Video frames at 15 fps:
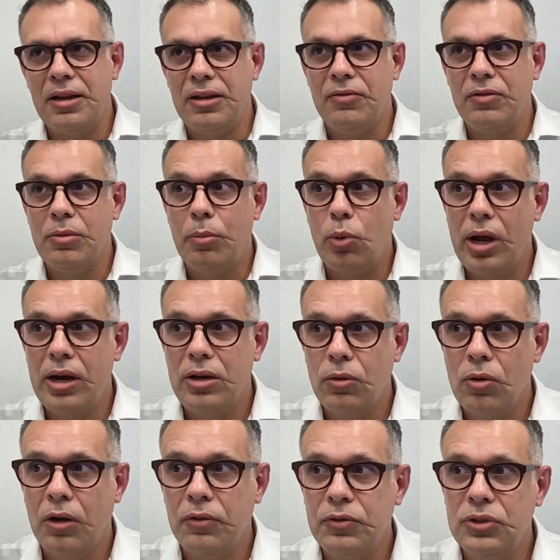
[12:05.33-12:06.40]
even brand new
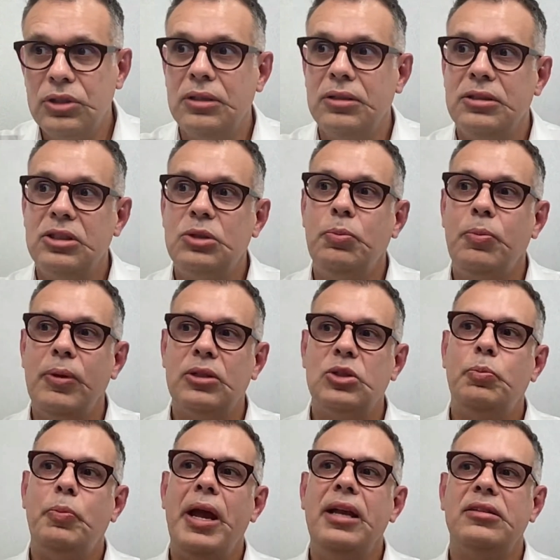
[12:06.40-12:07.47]
offices,
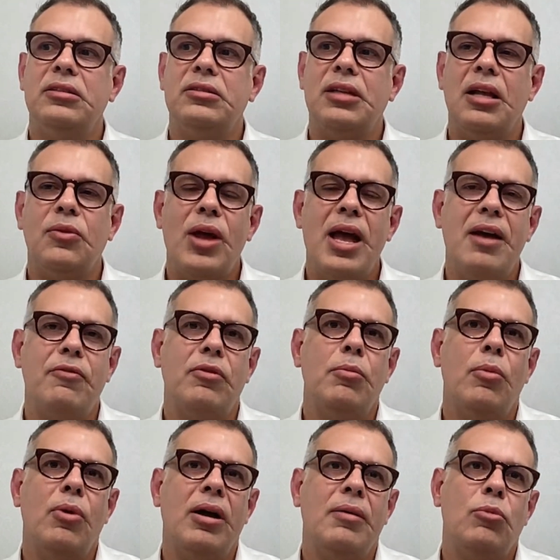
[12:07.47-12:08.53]
spaces that have a
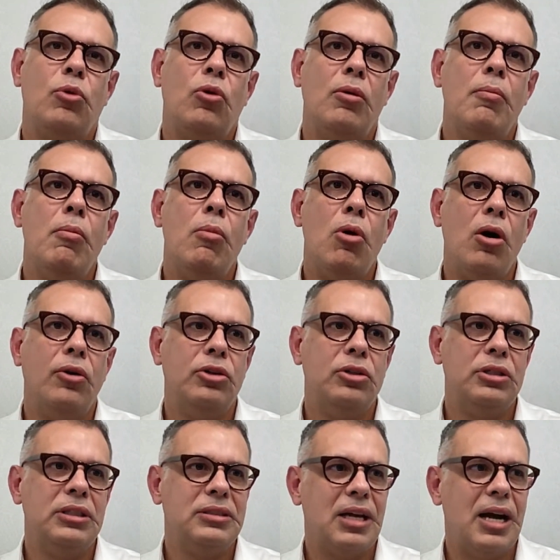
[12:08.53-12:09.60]
more modern
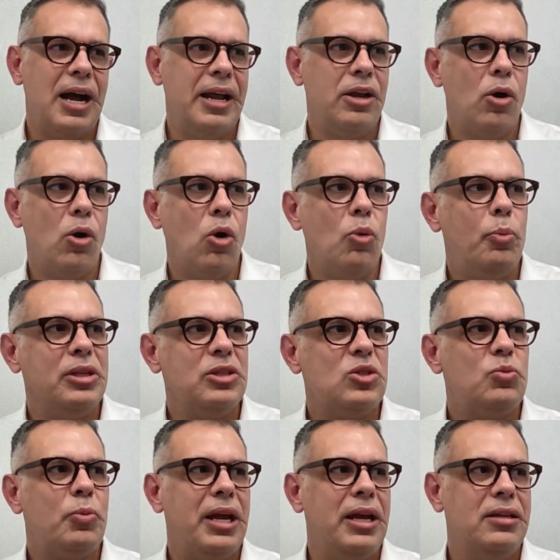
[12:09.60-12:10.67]
design, open
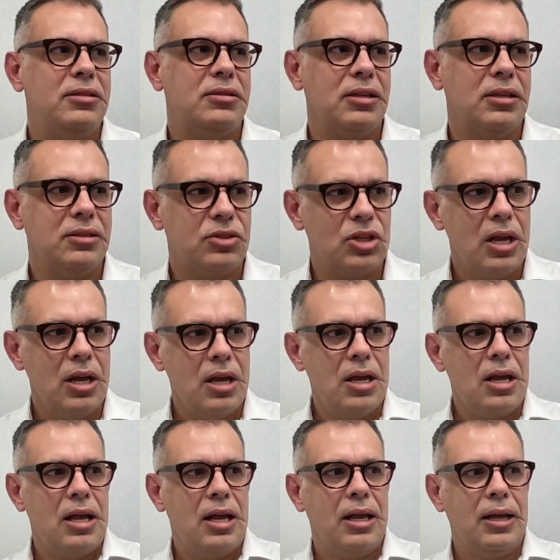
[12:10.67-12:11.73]
spaces,
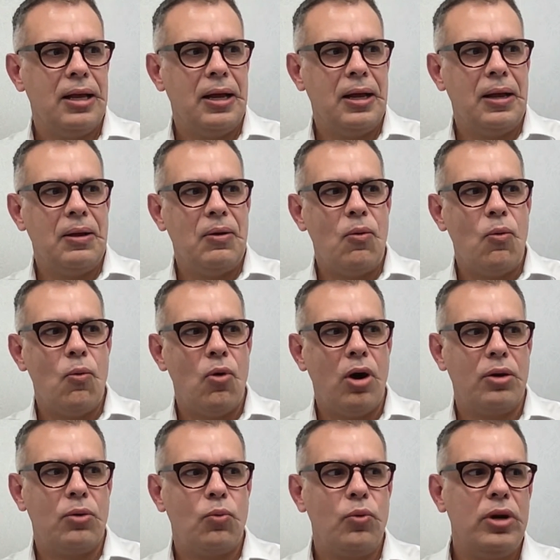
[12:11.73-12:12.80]

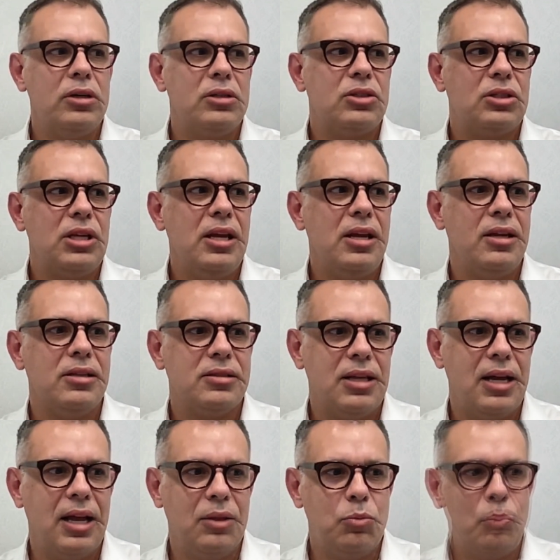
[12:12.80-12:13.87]
what we are seeing is
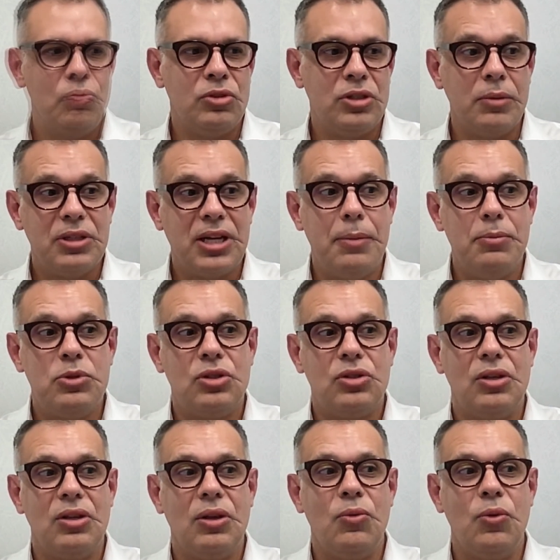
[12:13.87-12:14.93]
that sometimes
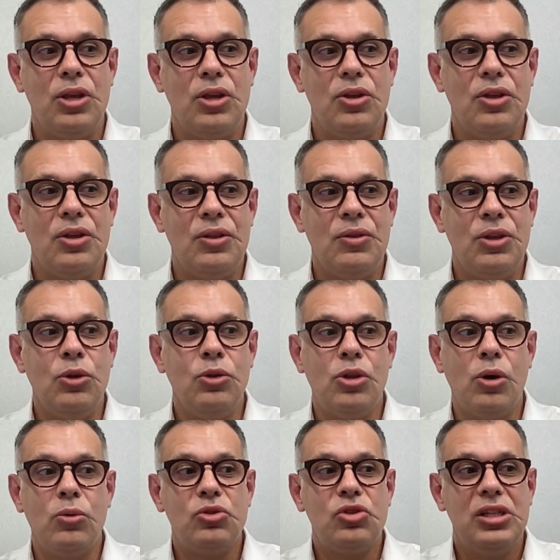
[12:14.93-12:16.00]
you
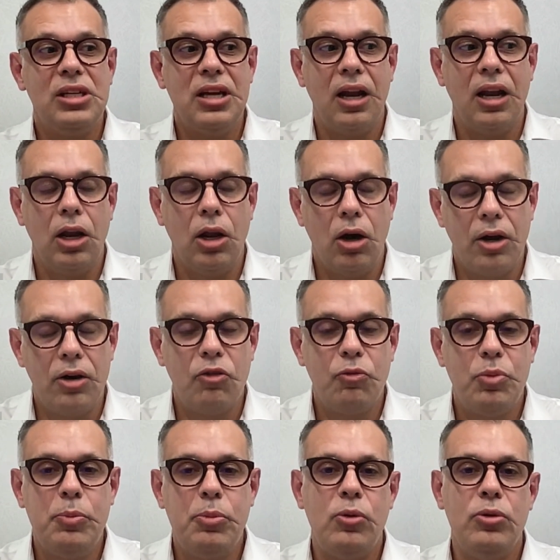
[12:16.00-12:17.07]
don't see a lot of
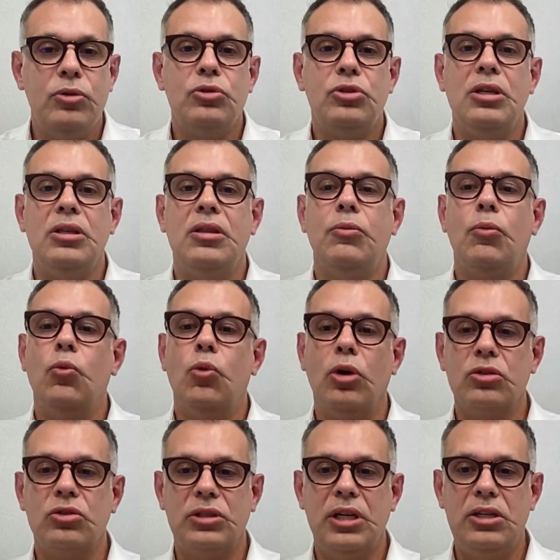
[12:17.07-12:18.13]
people using the
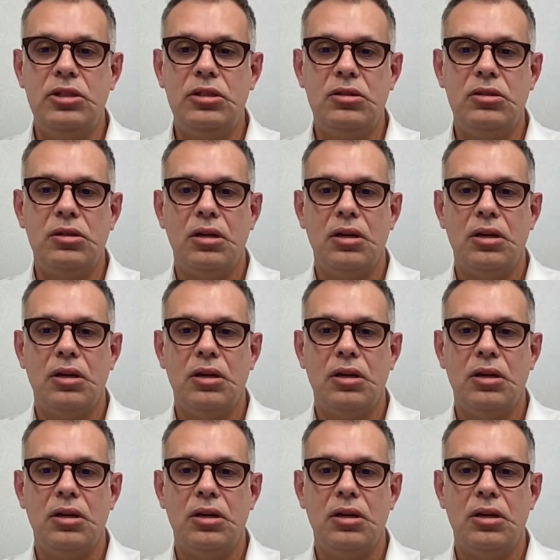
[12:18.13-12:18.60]
workstations,